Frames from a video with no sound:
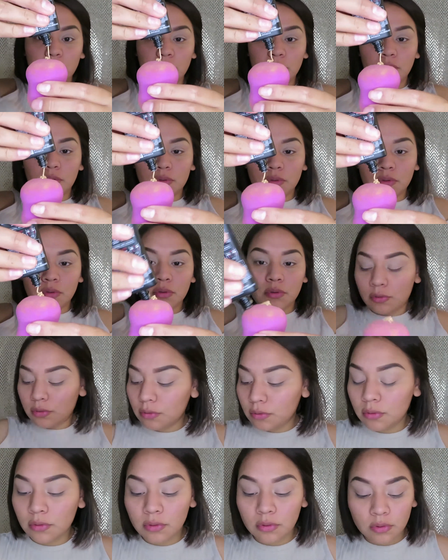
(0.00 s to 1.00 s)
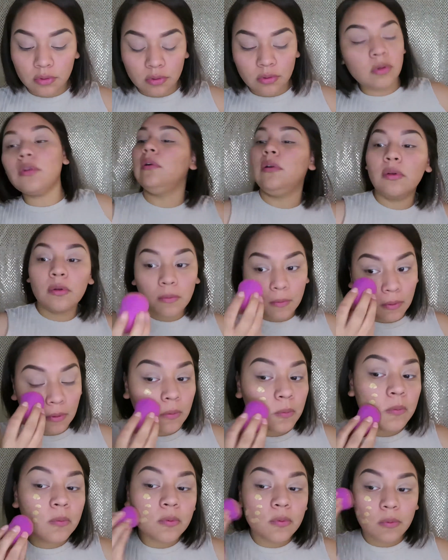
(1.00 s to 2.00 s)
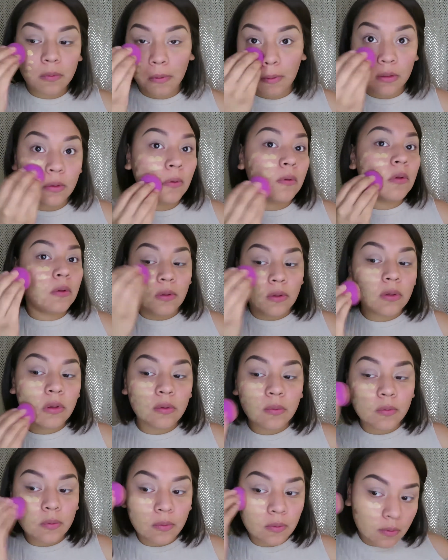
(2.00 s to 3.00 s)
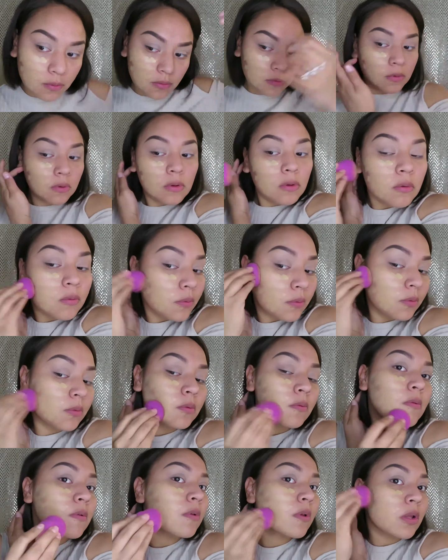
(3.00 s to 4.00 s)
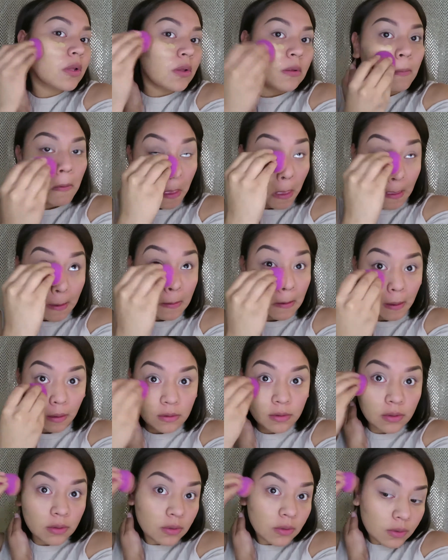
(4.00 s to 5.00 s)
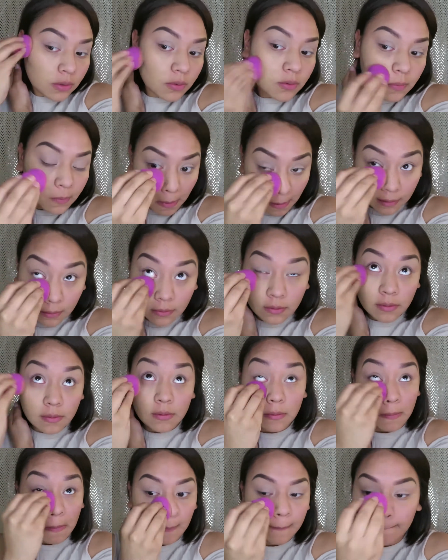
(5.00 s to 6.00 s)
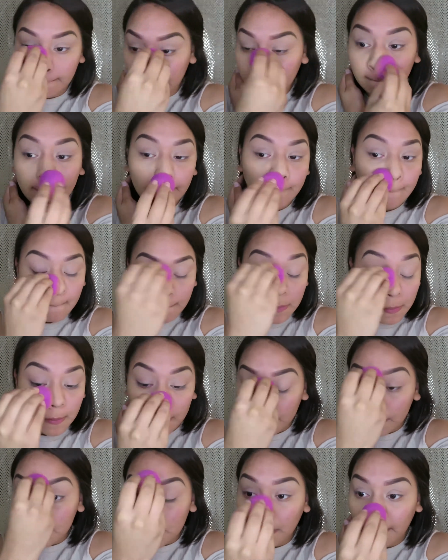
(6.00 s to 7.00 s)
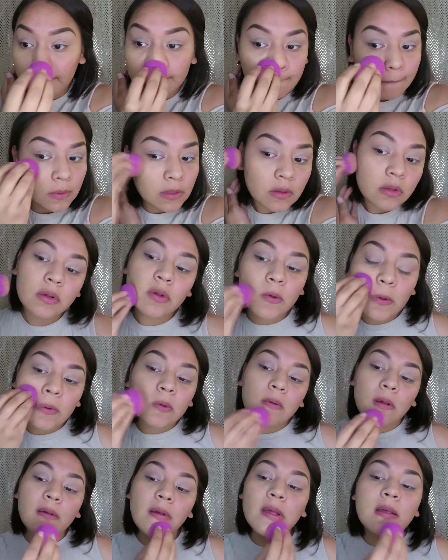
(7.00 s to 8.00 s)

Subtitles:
My number is 107 or Fresh Beige. And this I like to work in sections because I don't want it to dry out.